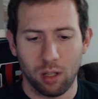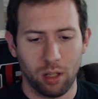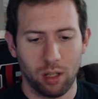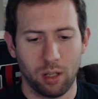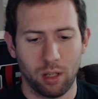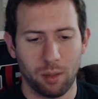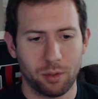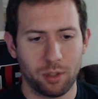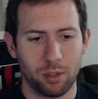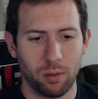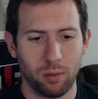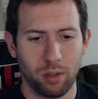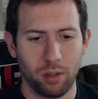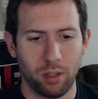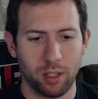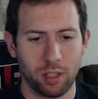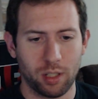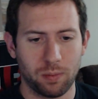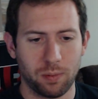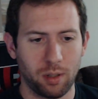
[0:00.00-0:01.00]
Um, so
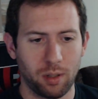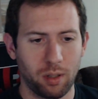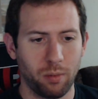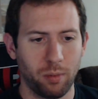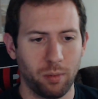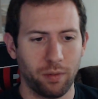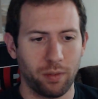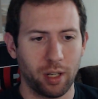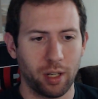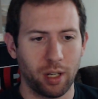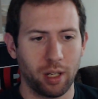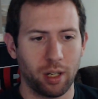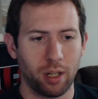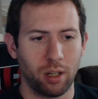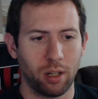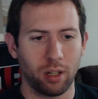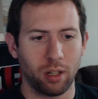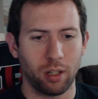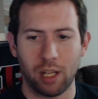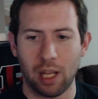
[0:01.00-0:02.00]
in this one, we've got
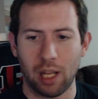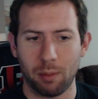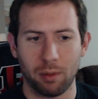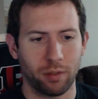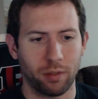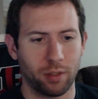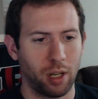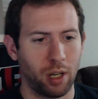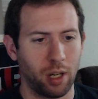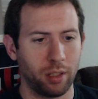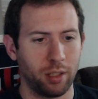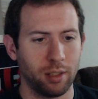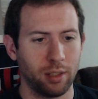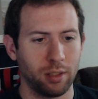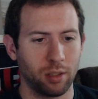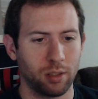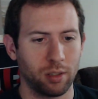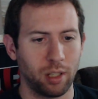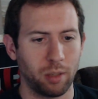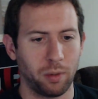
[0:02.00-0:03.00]
our table of
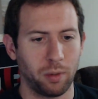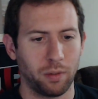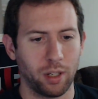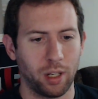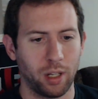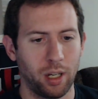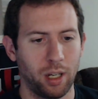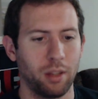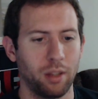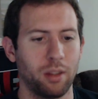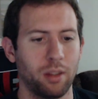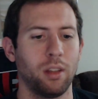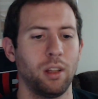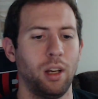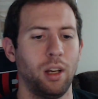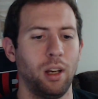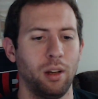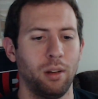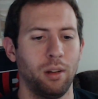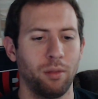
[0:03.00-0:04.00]
contents. Looks like we've got
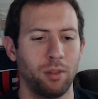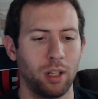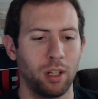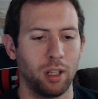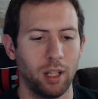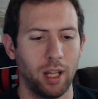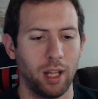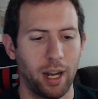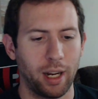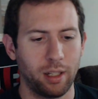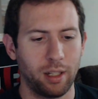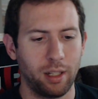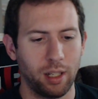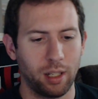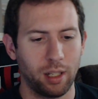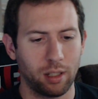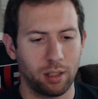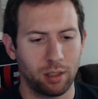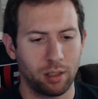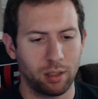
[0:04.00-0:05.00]
the
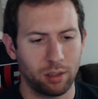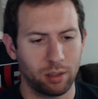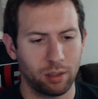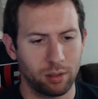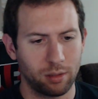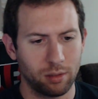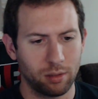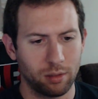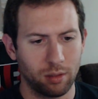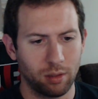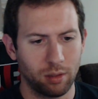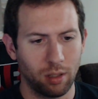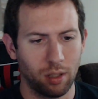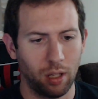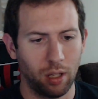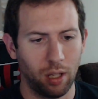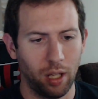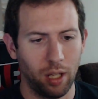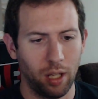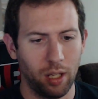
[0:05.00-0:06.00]
galactic
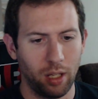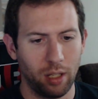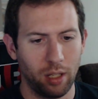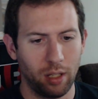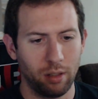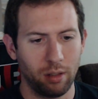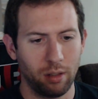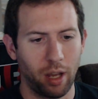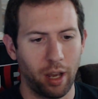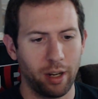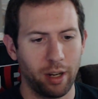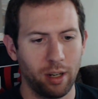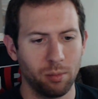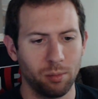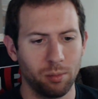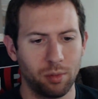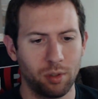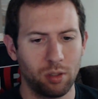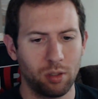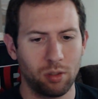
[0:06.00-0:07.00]
uh,
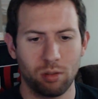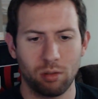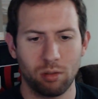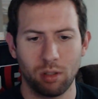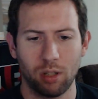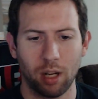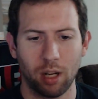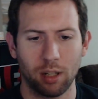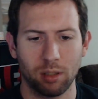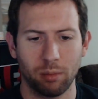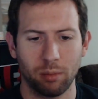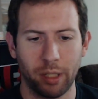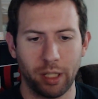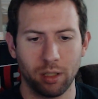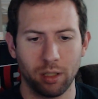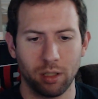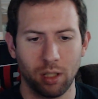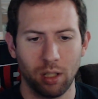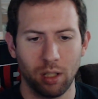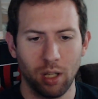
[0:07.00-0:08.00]
items, talks
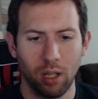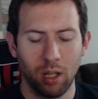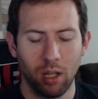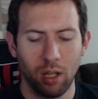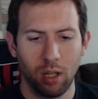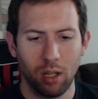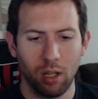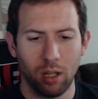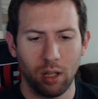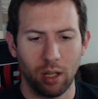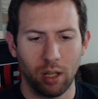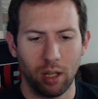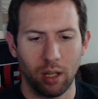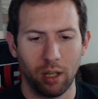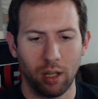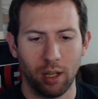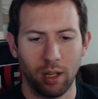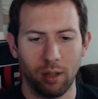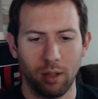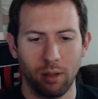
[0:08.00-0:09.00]
about.
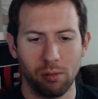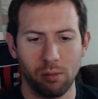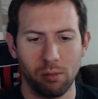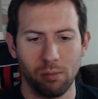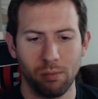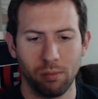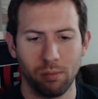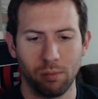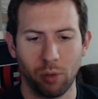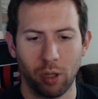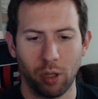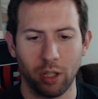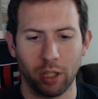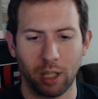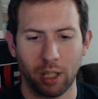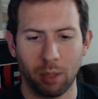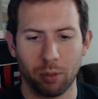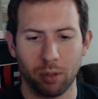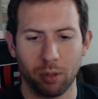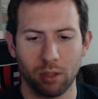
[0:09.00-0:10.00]
Um, one
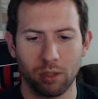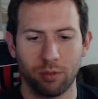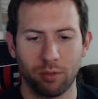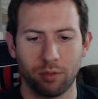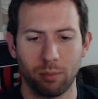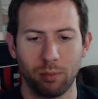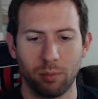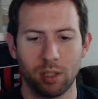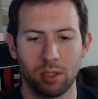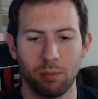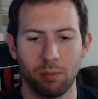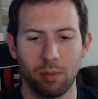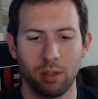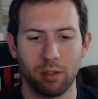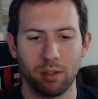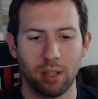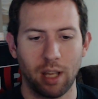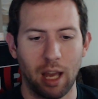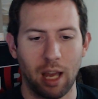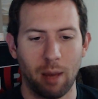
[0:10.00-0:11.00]
lucky person from this
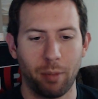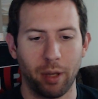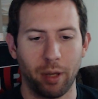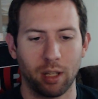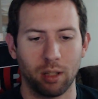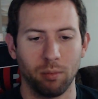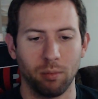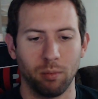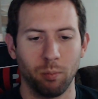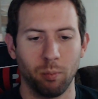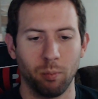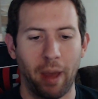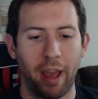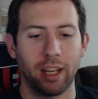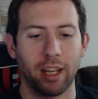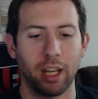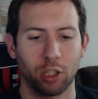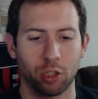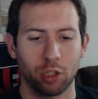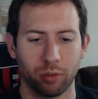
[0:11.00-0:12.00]
month's epic
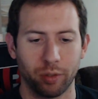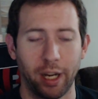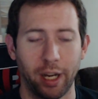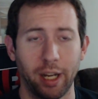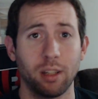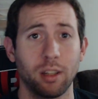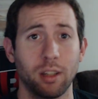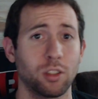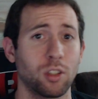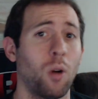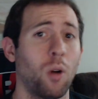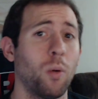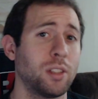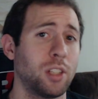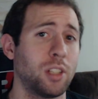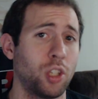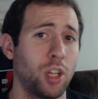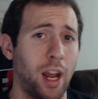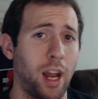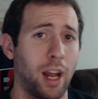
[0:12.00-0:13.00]
mega crate. There's
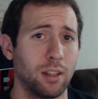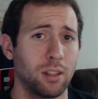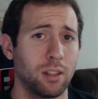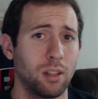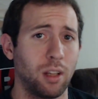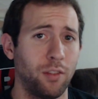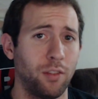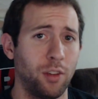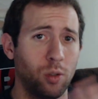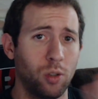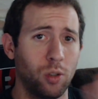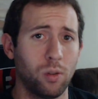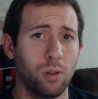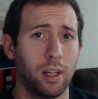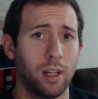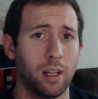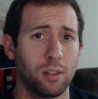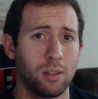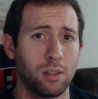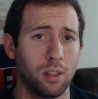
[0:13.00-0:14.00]
always a chance. If you do
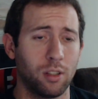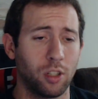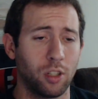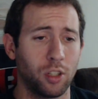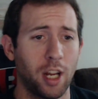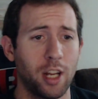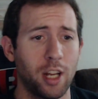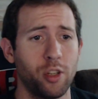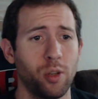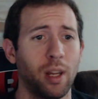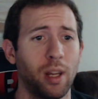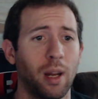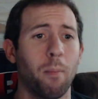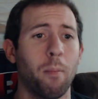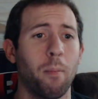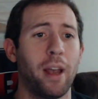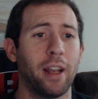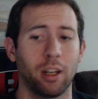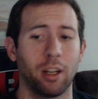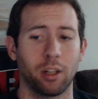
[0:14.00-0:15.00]
this, there's a chance you get a
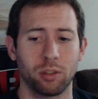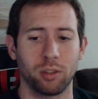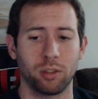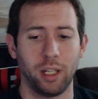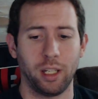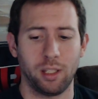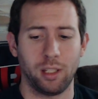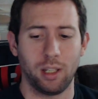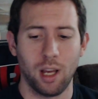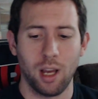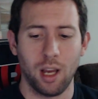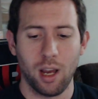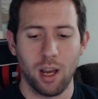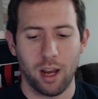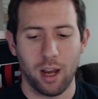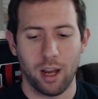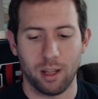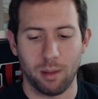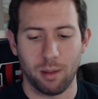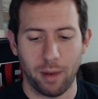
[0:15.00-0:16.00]
mega crate.
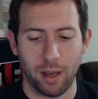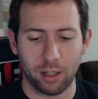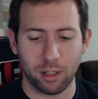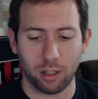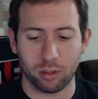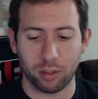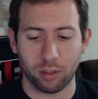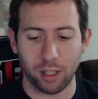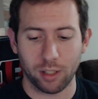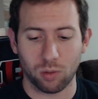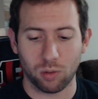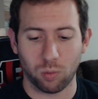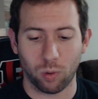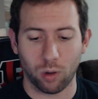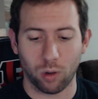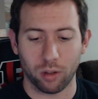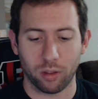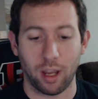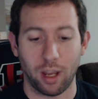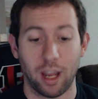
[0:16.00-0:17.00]
And the mega crate's
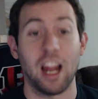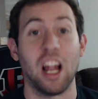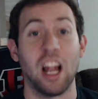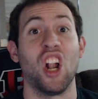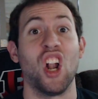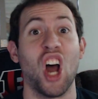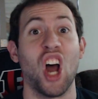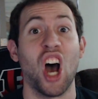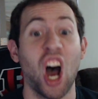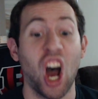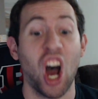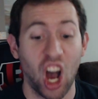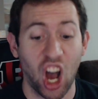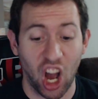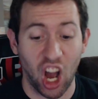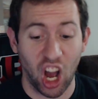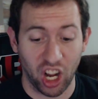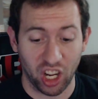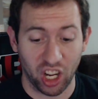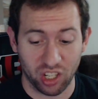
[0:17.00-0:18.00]
worth a
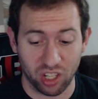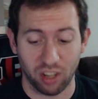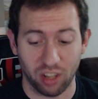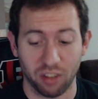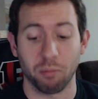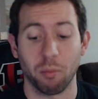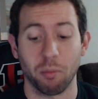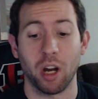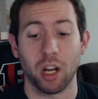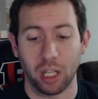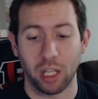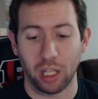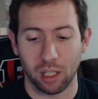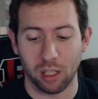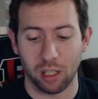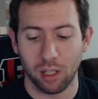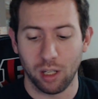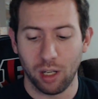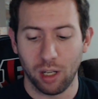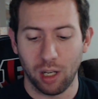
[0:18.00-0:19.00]
lot of money.
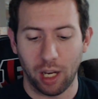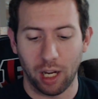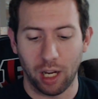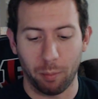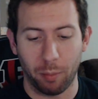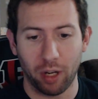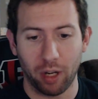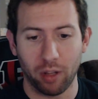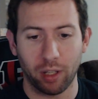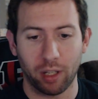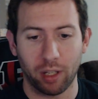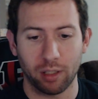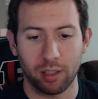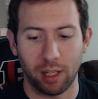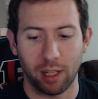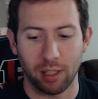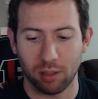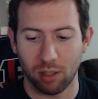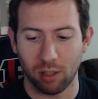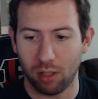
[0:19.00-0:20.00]
And apparently
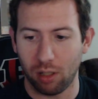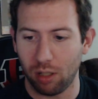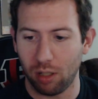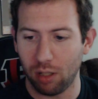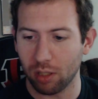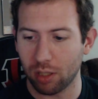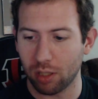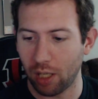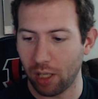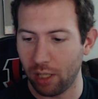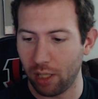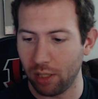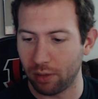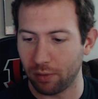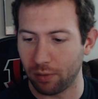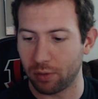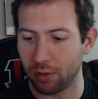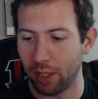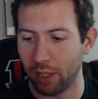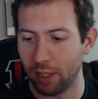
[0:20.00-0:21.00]
contains all
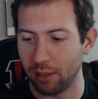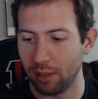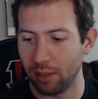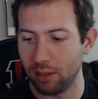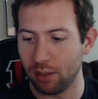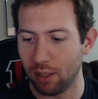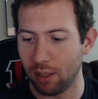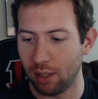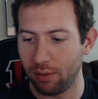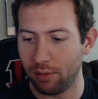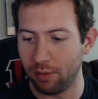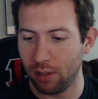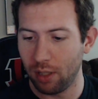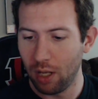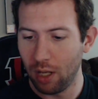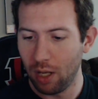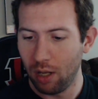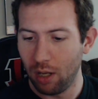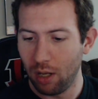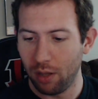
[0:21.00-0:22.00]
kinds of crazy stuff.
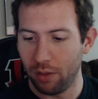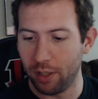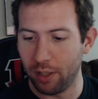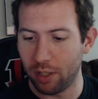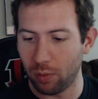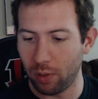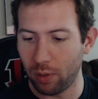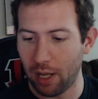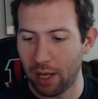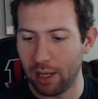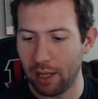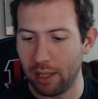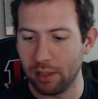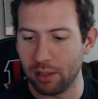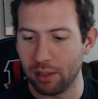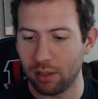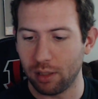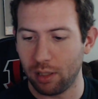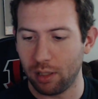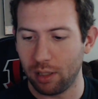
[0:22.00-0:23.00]
This one
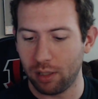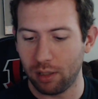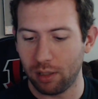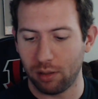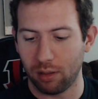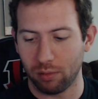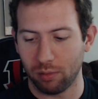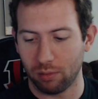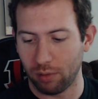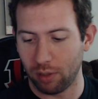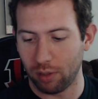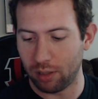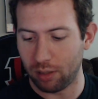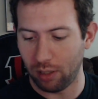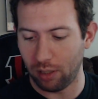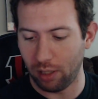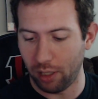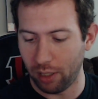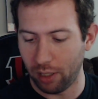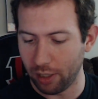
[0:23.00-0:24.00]
has, uh, uh, let's
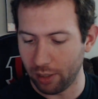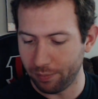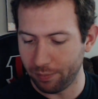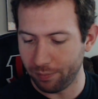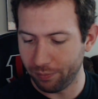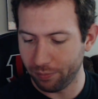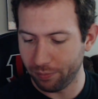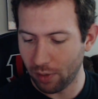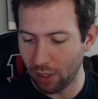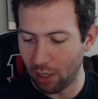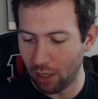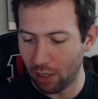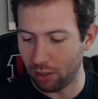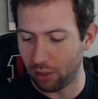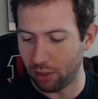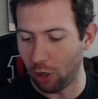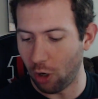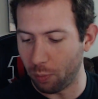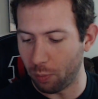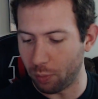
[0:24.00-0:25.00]
see here.
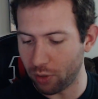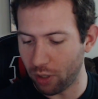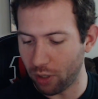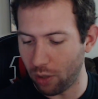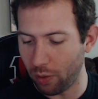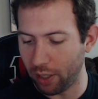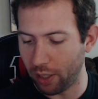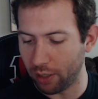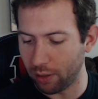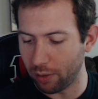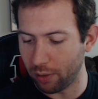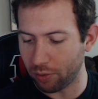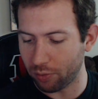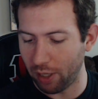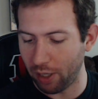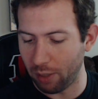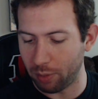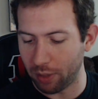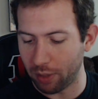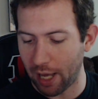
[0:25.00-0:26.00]
GoPro Hero
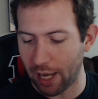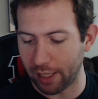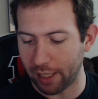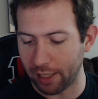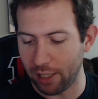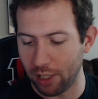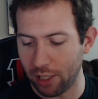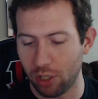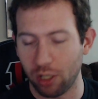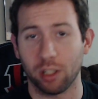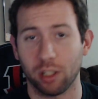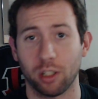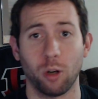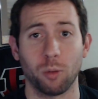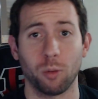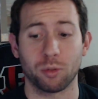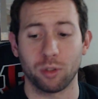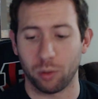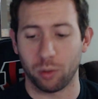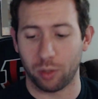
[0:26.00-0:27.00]
3 Black Edition
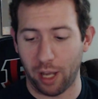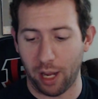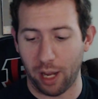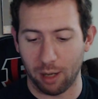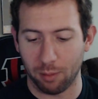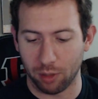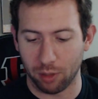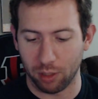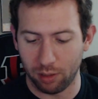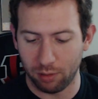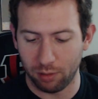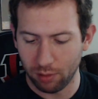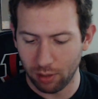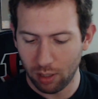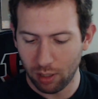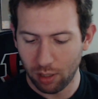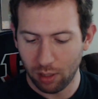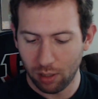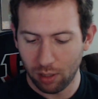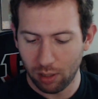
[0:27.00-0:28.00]
GoPro camera.
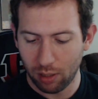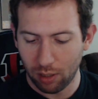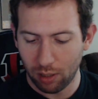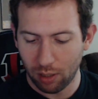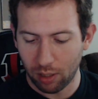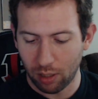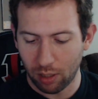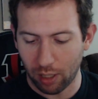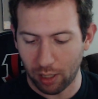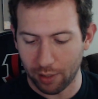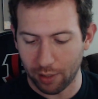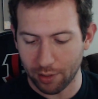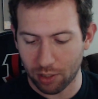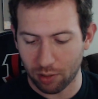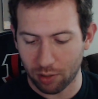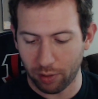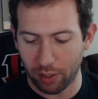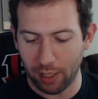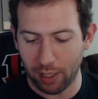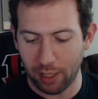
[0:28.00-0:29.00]
Uh,
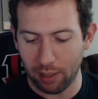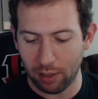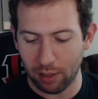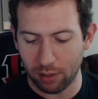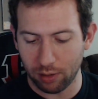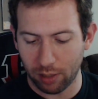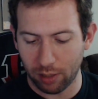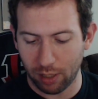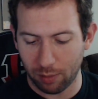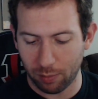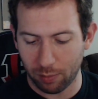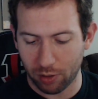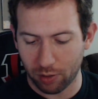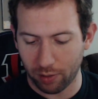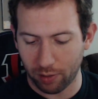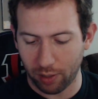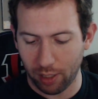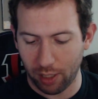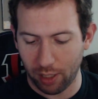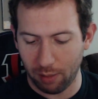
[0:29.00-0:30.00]
Serenity Little Damn
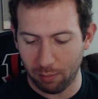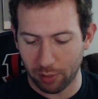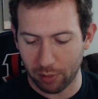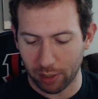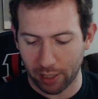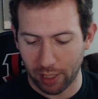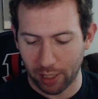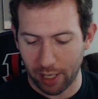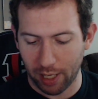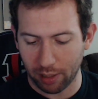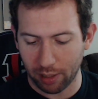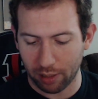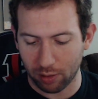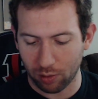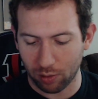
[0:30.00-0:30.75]
Serenity Maquette